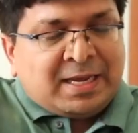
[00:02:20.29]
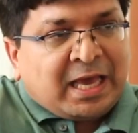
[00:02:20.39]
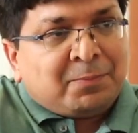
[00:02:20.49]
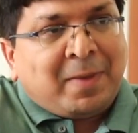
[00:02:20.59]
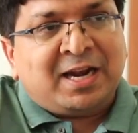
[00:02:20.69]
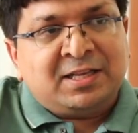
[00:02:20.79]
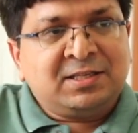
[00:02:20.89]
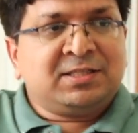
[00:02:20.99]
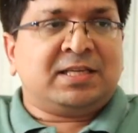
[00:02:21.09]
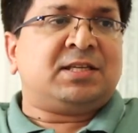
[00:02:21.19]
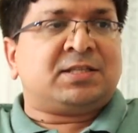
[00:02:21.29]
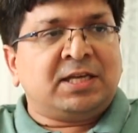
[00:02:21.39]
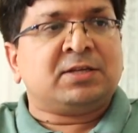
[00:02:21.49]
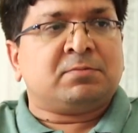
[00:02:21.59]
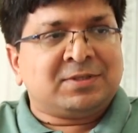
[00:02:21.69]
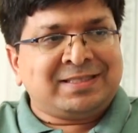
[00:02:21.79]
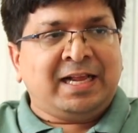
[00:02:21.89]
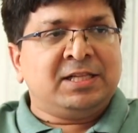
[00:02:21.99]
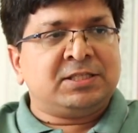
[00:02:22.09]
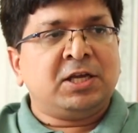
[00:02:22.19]
can manage his existing
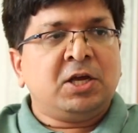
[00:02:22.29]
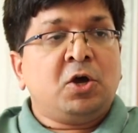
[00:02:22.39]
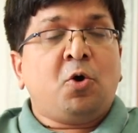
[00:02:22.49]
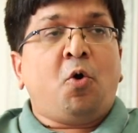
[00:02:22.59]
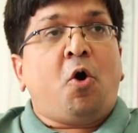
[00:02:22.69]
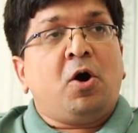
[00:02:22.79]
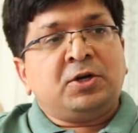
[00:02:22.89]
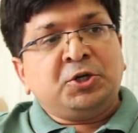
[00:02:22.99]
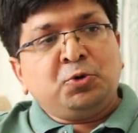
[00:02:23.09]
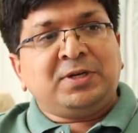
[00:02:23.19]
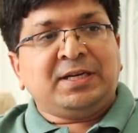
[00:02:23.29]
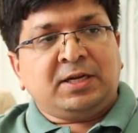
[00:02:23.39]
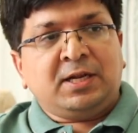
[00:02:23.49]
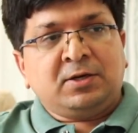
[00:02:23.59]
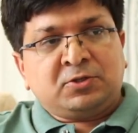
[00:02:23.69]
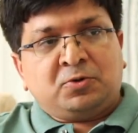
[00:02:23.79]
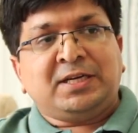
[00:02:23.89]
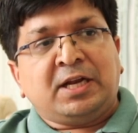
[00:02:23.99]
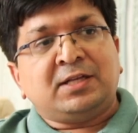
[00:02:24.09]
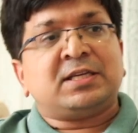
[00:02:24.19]
sales, or new retailers
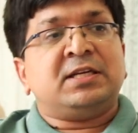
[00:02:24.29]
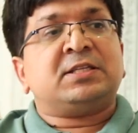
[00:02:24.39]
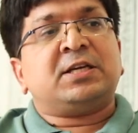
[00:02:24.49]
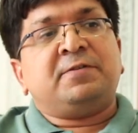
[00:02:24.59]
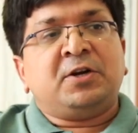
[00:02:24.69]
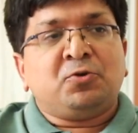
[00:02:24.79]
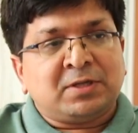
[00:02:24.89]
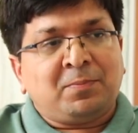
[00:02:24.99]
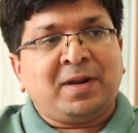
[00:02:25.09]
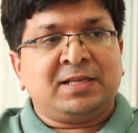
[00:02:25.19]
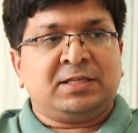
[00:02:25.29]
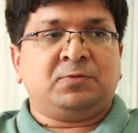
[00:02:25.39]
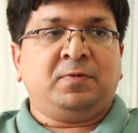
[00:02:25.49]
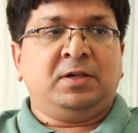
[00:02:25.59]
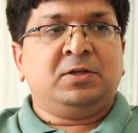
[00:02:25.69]
can discover new suppliers as well.